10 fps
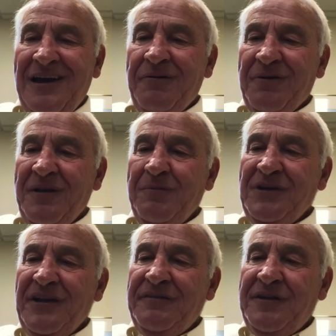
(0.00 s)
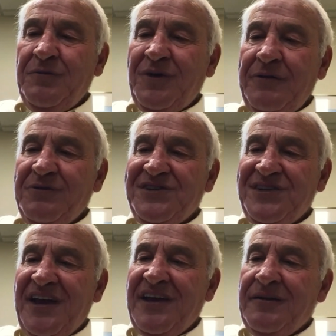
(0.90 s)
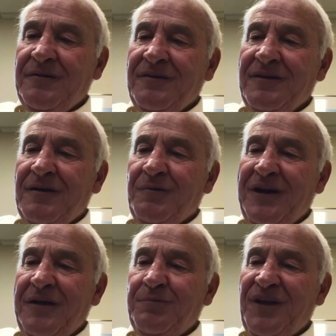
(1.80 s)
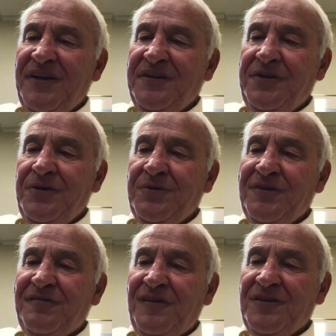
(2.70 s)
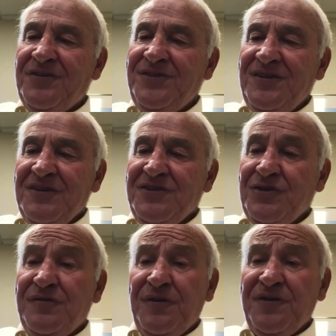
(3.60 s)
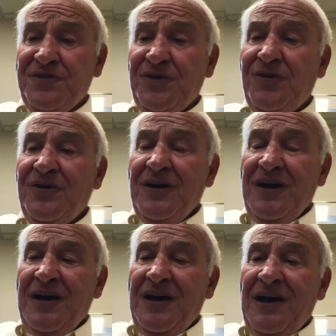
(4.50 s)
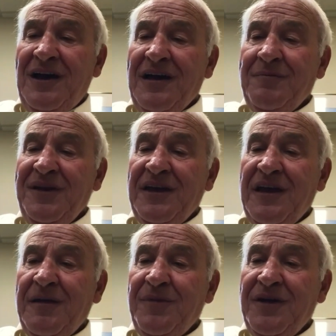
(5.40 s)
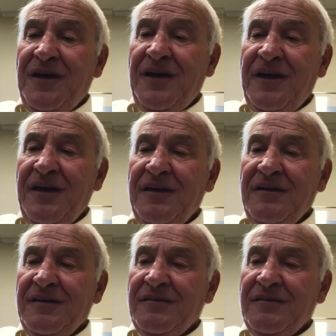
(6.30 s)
I really believed in what he was saying and what he planned to do with the funds, so forth. So I became a